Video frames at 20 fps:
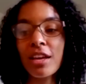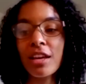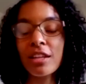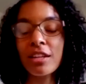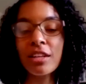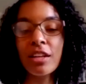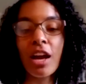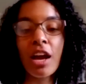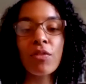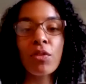
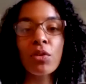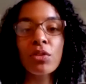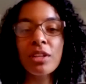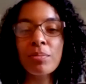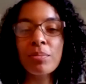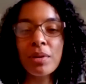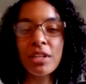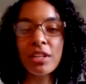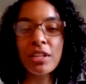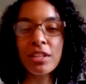and I've
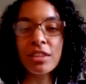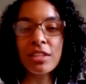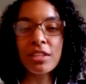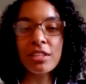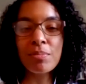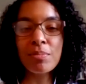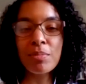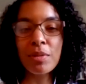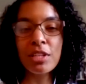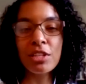only been in
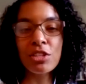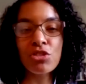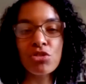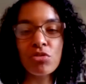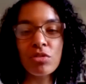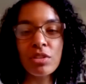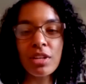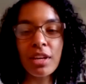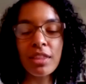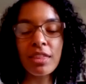this
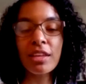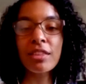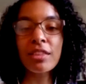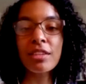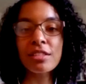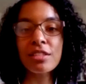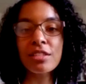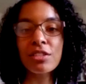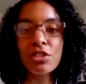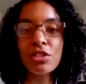ministry, I think
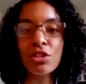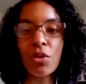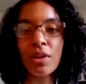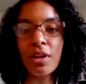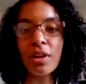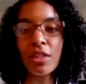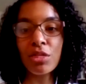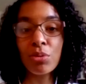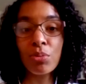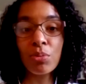this is
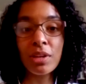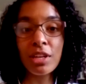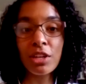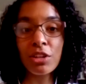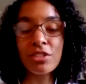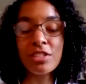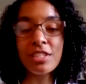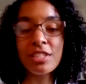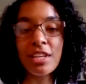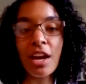going on three
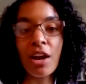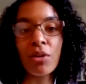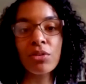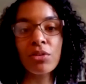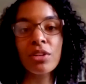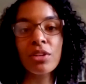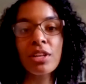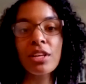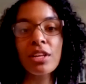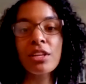years
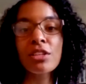now.